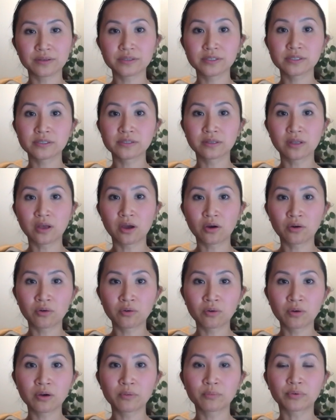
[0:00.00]

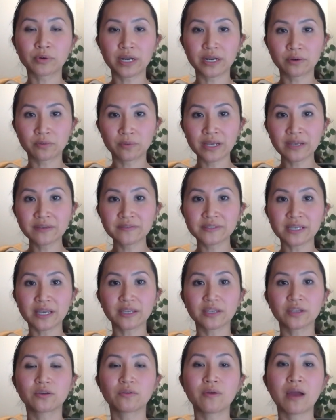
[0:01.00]
slow brainwaves
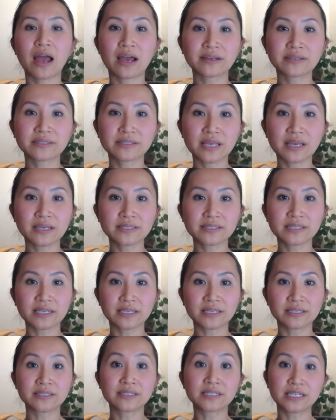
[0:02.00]
that you access
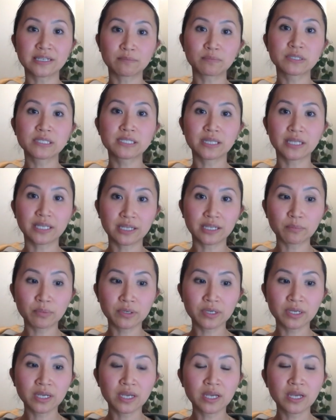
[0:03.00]
in deep sleep.
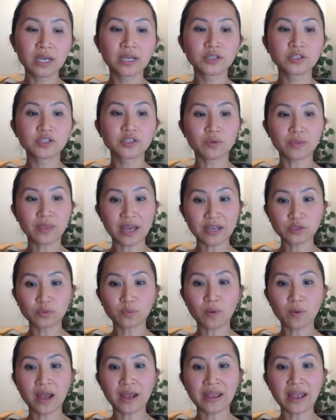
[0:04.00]
So
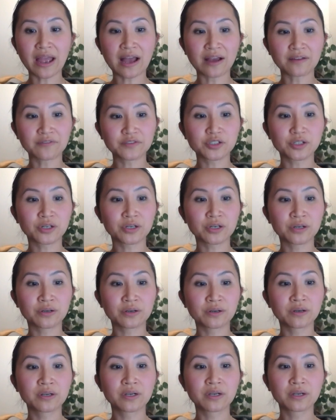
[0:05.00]
that's why
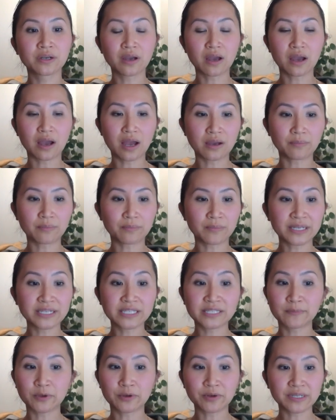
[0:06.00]
after
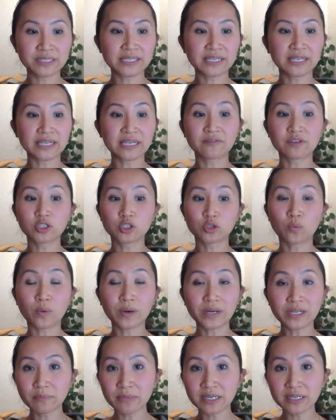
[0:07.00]
experiencing even
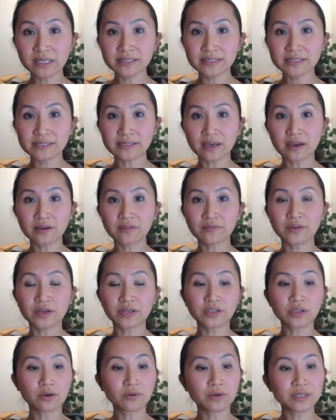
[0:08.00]
20 minutes of
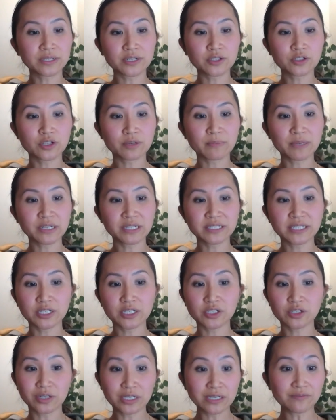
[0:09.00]
a yoga nidra
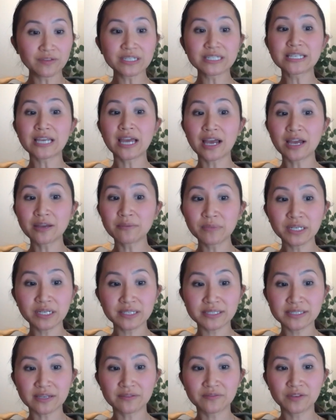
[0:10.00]
meditation, even 10
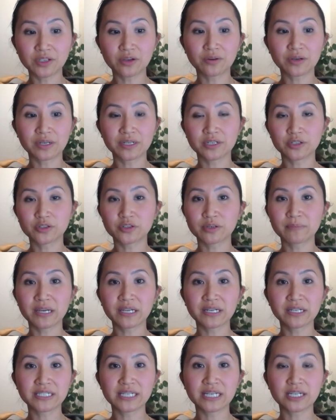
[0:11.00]
minutes of a yoga nidra
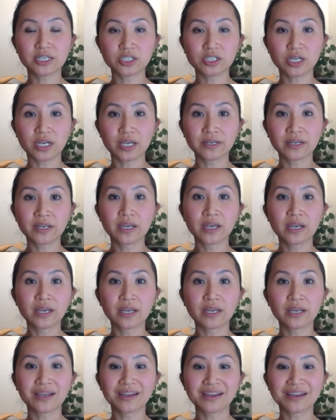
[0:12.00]
meditation,
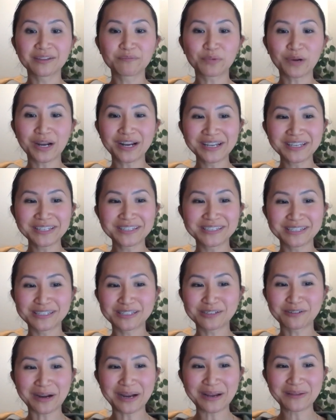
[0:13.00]
and Brett has
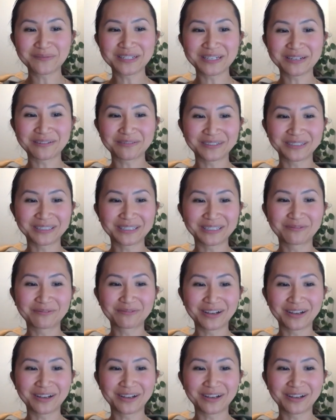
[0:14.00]
described it really